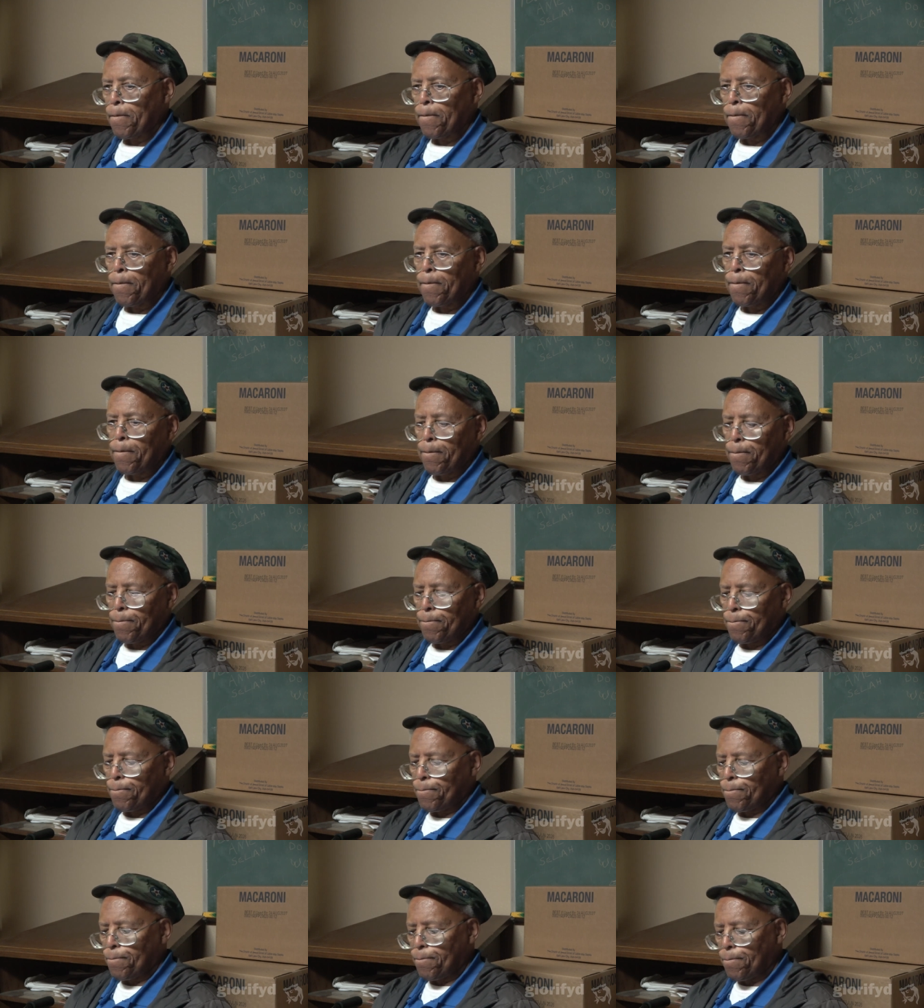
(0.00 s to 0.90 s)
to
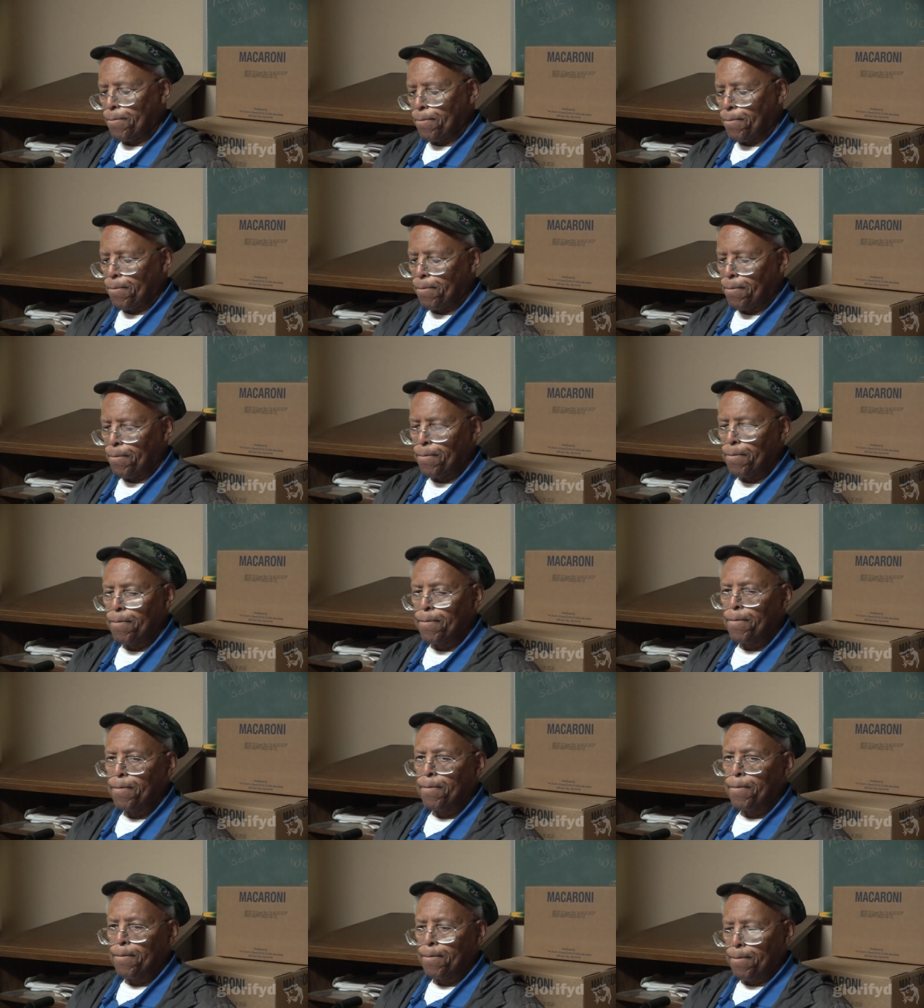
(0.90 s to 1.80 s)
be in Christ
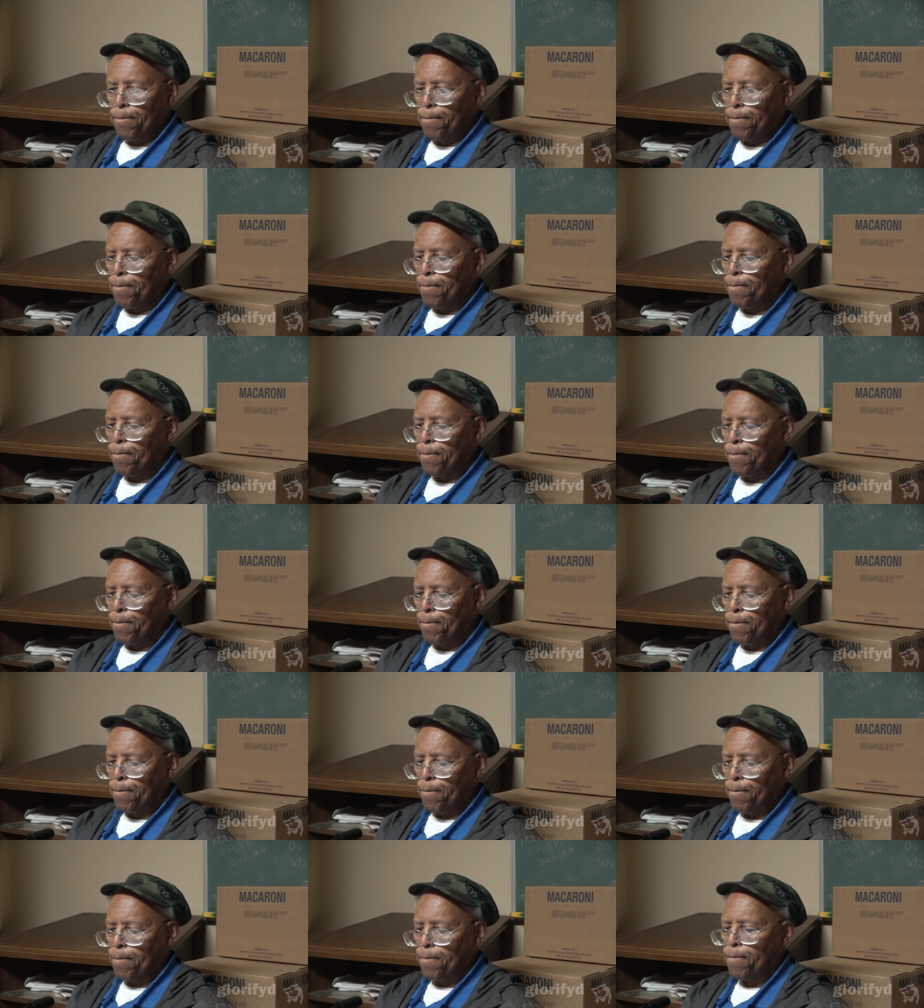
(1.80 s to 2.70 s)
than
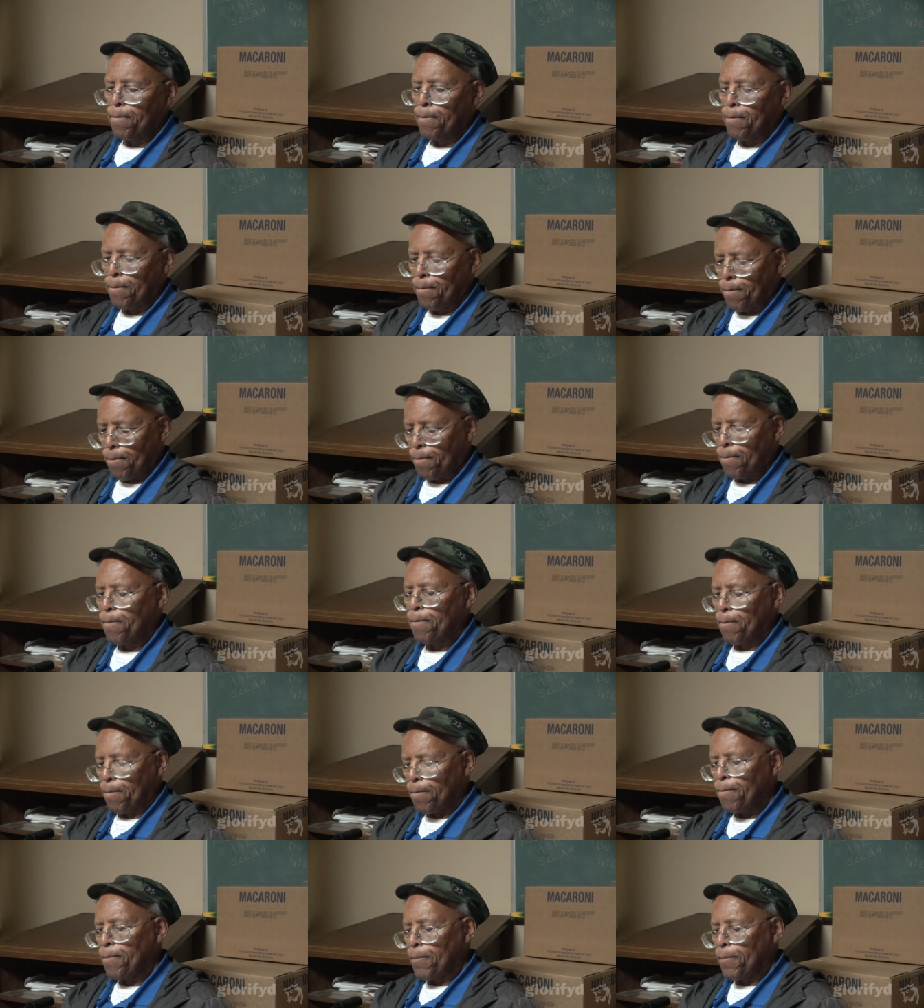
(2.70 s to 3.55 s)
before the new reality.